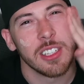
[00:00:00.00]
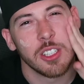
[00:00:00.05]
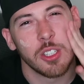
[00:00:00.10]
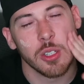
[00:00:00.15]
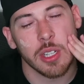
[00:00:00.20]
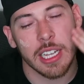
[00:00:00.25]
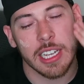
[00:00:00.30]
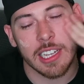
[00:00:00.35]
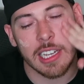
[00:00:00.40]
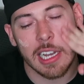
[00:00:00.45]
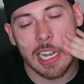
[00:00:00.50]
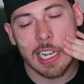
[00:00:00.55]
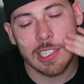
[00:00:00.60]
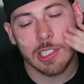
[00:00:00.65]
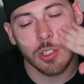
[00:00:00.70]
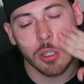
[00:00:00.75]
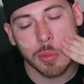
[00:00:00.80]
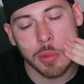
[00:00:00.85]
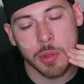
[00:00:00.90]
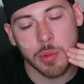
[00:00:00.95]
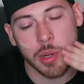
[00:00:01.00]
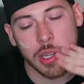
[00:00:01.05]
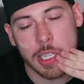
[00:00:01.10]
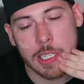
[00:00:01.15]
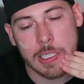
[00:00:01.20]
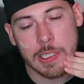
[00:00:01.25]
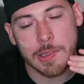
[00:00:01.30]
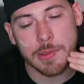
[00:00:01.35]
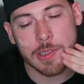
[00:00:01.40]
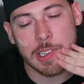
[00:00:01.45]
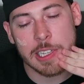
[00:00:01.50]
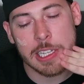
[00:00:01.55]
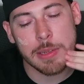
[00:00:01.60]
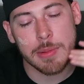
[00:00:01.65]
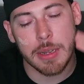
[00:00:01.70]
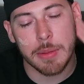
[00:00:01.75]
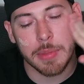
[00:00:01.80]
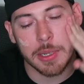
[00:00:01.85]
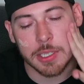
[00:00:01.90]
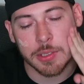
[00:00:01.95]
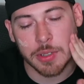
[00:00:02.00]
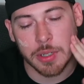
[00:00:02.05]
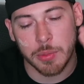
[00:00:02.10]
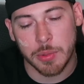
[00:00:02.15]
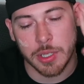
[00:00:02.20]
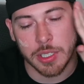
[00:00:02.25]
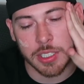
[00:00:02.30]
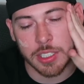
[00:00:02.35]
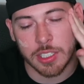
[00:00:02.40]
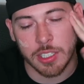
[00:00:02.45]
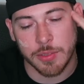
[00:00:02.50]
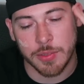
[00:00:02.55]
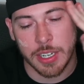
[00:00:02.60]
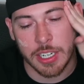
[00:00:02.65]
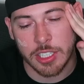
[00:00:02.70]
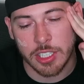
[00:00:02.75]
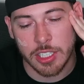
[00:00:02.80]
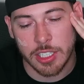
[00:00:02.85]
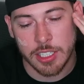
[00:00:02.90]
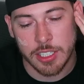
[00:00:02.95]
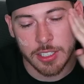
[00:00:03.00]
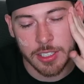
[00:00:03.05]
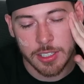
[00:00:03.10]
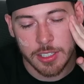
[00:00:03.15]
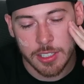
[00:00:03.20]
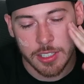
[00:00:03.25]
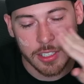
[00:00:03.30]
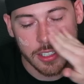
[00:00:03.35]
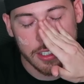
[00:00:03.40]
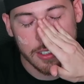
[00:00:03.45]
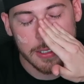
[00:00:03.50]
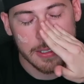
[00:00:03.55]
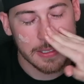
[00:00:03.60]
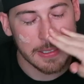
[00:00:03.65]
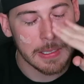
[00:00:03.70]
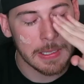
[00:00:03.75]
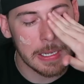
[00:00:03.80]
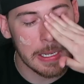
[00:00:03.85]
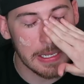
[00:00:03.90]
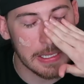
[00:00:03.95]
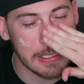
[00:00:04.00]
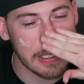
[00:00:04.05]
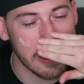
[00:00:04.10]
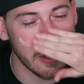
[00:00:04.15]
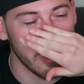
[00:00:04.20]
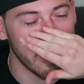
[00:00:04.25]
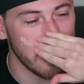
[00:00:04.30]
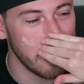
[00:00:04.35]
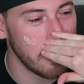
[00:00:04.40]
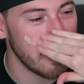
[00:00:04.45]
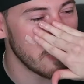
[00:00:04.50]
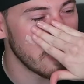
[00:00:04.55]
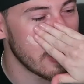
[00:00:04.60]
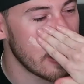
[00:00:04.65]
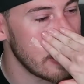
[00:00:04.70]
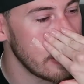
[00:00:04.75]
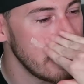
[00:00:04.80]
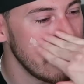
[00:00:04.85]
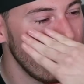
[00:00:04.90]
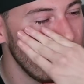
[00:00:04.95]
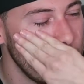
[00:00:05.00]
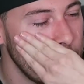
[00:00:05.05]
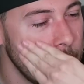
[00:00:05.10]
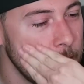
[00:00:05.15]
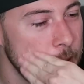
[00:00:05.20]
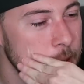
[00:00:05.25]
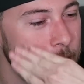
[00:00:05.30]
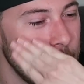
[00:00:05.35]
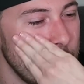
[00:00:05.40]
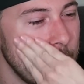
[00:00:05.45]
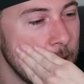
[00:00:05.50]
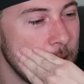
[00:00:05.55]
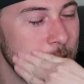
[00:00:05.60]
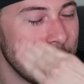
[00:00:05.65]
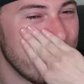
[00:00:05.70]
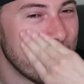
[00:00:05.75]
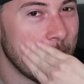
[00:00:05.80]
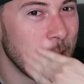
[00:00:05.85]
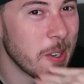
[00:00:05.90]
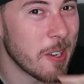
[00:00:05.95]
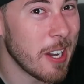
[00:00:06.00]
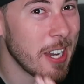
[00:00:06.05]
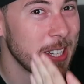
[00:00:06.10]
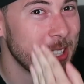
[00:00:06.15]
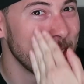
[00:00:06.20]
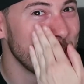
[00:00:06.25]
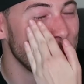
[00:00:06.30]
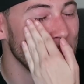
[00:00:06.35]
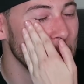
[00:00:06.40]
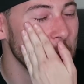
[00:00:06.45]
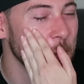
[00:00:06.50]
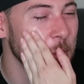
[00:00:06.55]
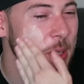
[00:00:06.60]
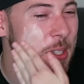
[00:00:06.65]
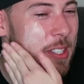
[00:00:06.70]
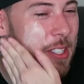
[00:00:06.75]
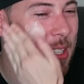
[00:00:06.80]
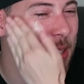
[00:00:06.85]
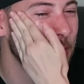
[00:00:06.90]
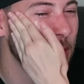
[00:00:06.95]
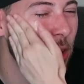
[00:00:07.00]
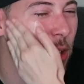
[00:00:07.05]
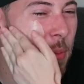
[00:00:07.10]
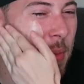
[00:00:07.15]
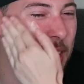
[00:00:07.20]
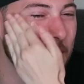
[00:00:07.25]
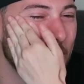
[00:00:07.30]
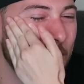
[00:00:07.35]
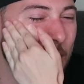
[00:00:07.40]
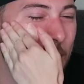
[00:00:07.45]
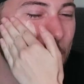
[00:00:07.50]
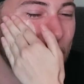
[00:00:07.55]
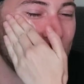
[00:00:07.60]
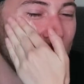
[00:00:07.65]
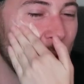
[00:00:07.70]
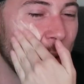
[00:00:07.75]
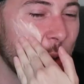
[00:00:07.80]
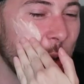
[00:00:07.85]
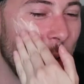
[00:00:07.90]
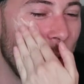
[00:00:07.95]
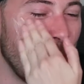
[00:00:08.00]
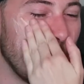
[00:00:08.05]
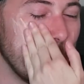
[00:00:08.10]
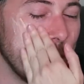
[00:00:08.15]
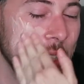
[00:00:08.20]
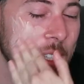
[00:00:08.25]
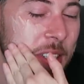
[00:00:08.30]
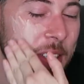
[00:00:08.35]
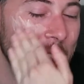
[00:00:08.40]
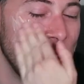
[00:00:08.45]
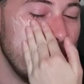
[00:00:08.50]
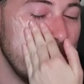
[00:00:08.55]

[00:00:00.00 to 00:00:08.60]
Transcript: Do like guys normally wear this stuff? I think my best friend wears this stuff actually. Really? Yeah, is that normal for guys? No. Oh guys aren't supposed to wear this stuff? Oh my god, it's so cold.